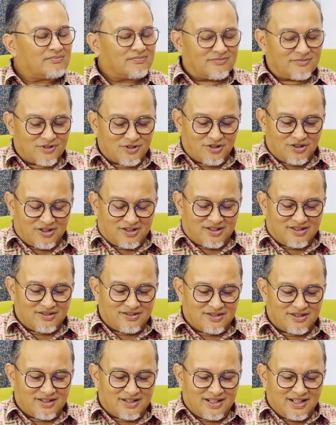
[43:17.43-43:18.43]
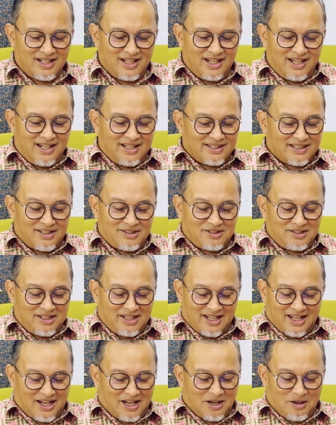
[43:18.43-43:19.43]
Good. Tan
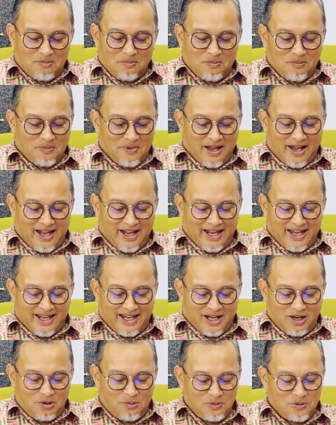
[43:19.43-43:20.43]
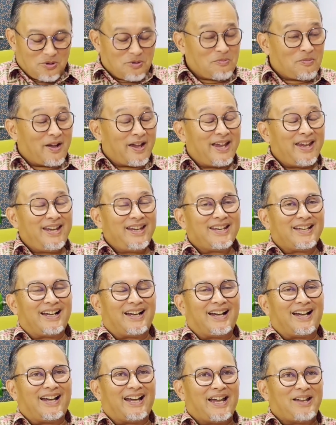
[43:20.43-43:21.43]
Sri, I hope you don't mind.
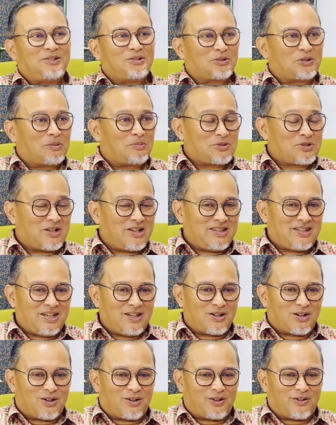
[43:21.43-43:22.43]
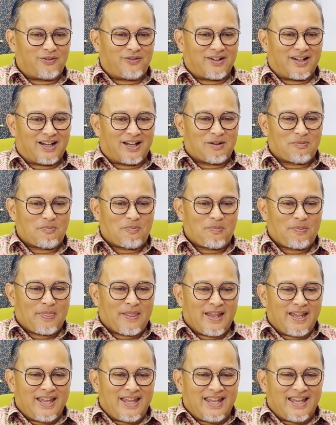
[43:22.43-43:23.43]
I took the opportunity of
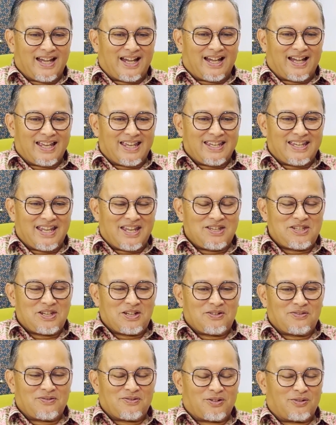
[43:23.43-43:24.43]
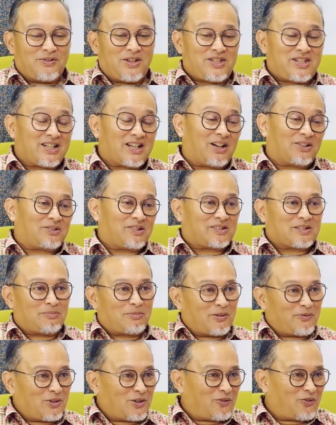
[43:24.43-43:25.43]
engaging or reaching out to some
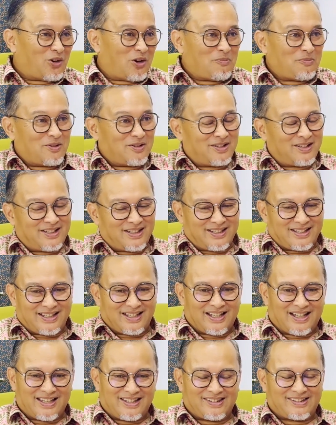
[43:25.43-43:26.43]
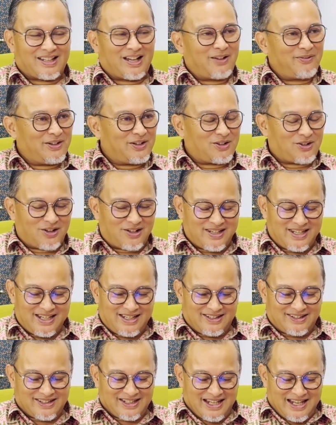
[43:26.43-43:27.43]
of your former staff and
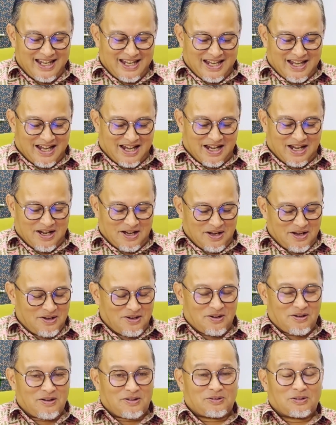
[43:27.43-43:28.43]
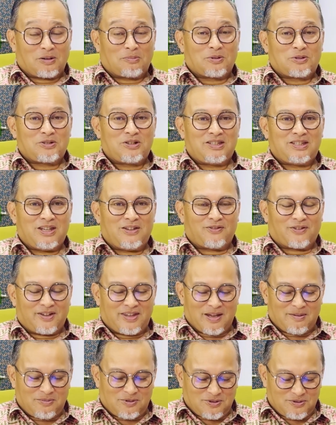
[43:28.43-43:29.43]
colleagues. It's an opportunity for
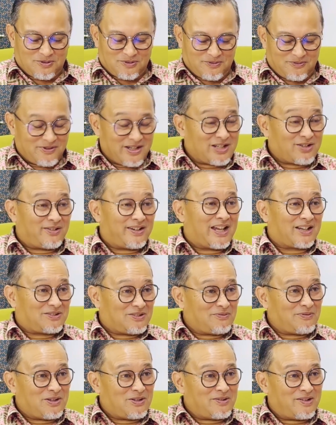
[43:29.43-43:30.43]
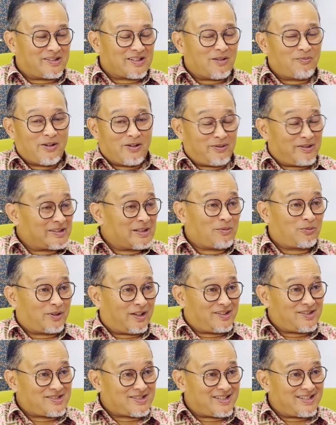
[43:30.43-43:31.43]
them to reconnect with you in some way with some
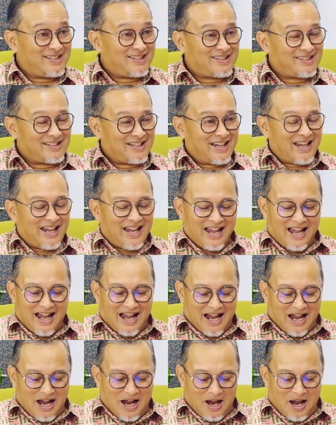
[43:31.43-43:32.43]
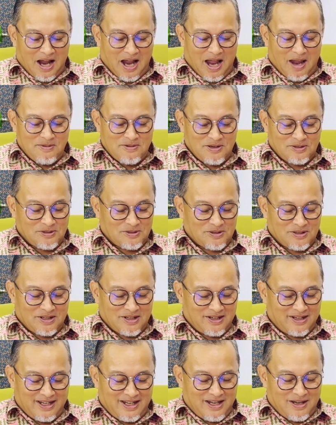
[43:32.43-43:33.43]
questions. I'm just going
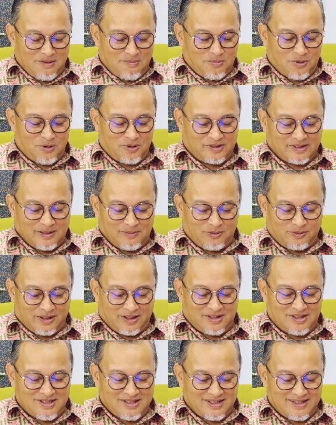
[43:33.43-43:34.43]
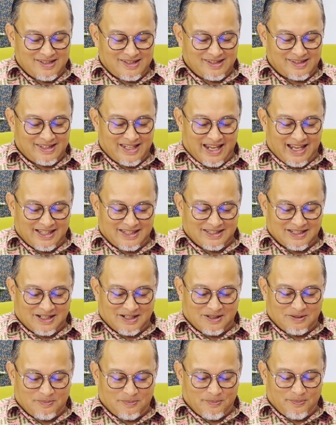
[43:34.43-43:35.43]
to pose some questions that
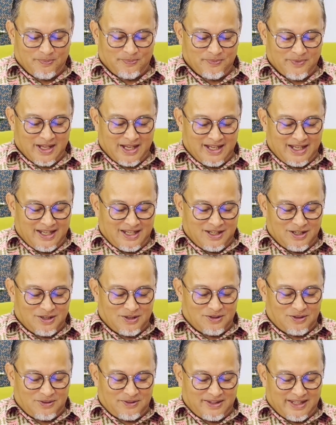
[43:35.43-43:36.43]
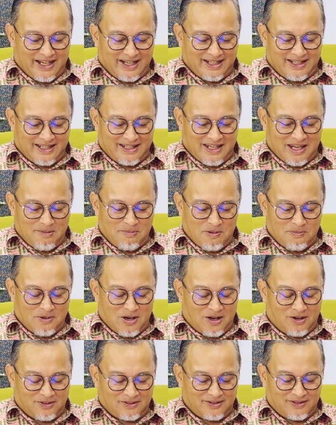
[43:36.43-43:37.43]
that came
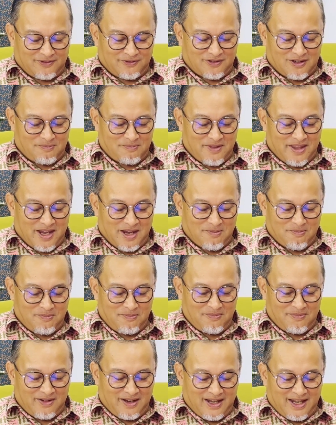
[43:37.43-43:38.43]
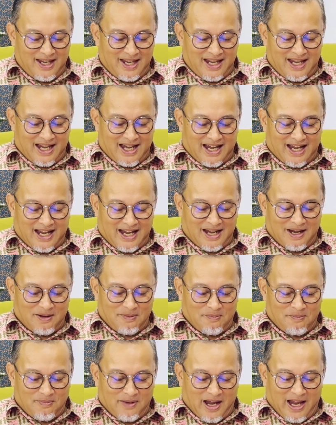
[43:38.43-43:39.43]
about from them.
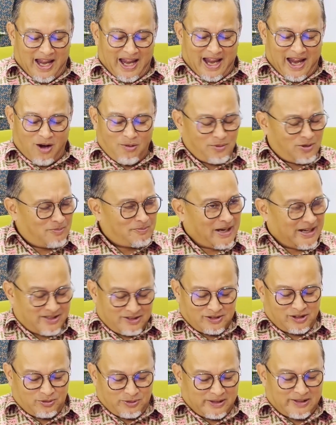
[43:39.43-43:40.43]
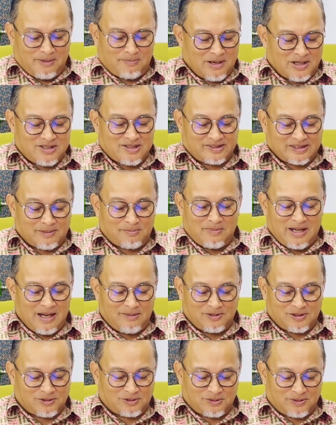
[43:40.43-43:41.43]
I hope you don't mind. I'm just going to quickly mention some
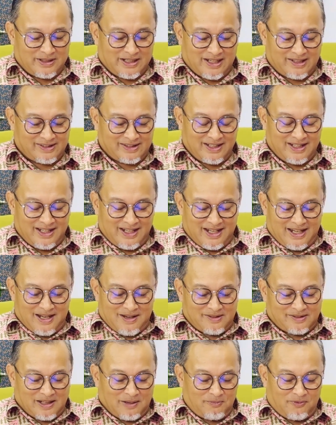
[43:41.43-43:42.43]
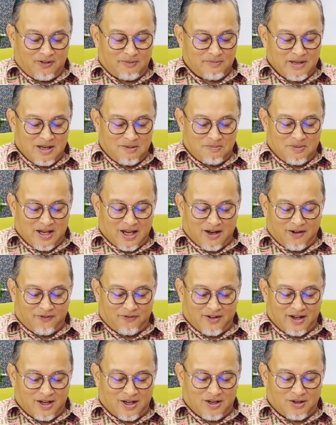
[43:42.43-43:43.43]
names. So there's some from EPF,
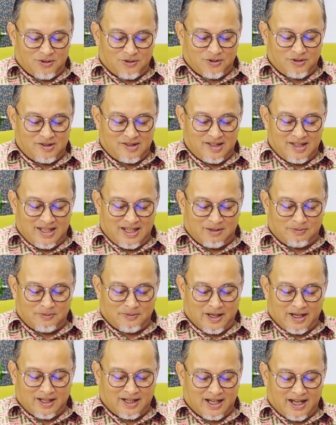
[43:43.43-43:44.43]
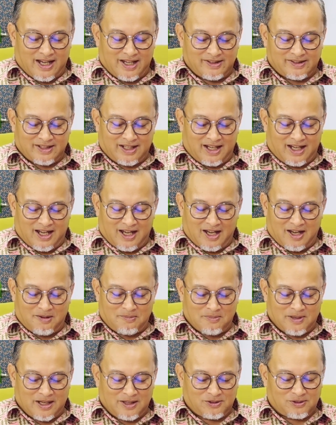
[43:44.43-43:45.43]
Rodzi, Abu Bakar, Azhar,
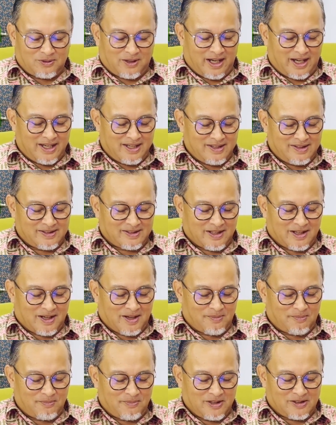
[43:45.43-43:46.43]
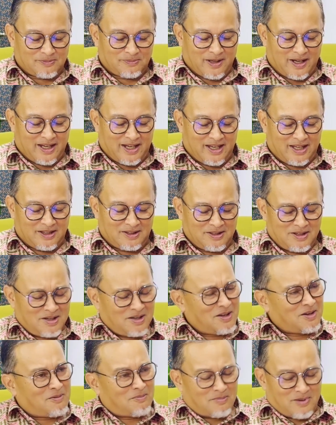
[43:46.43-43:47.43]
Ahmad, Suhaizam, Ismail,
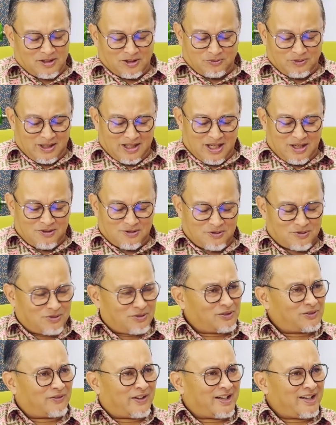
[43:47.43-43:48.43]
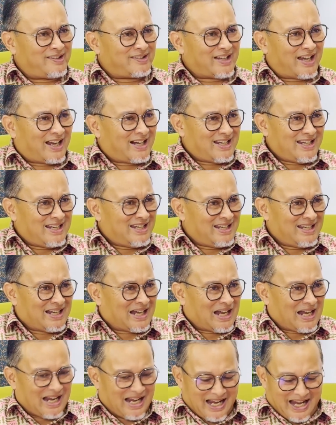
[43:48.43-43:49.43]
Mazwin Idrus, Fariza Ali.
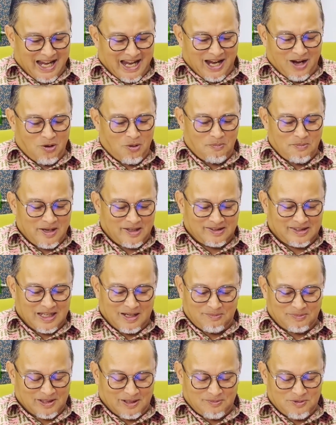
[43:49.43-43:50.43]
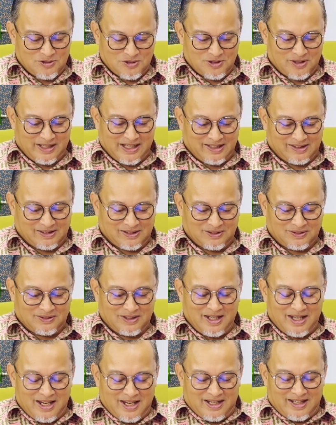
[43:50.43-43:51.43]
I hope these names, I'm sure they're still
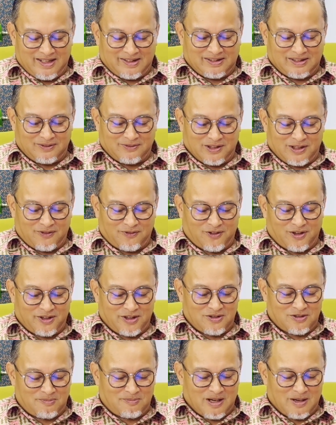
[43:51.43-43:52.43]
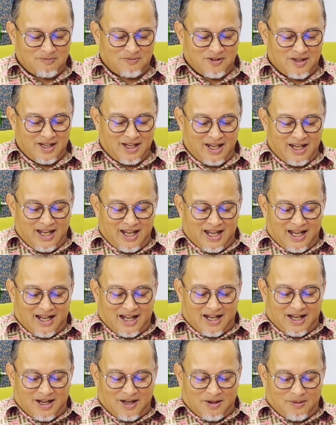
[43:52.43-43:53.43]
very fond in your memory.
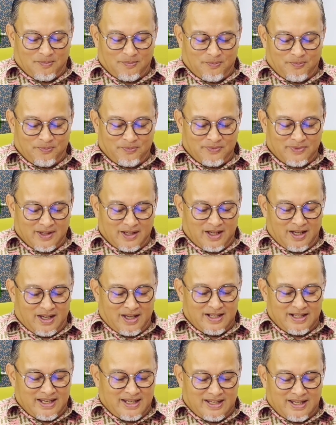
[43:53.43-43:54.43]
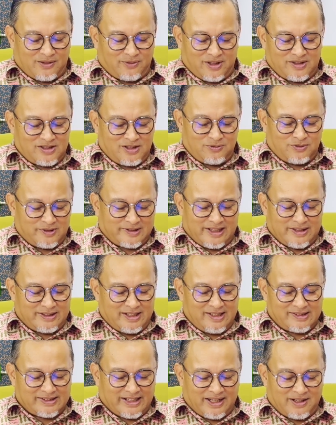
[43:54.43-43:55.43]
The question was
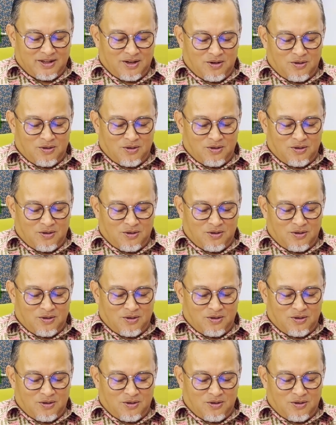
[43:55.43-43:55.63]
things like,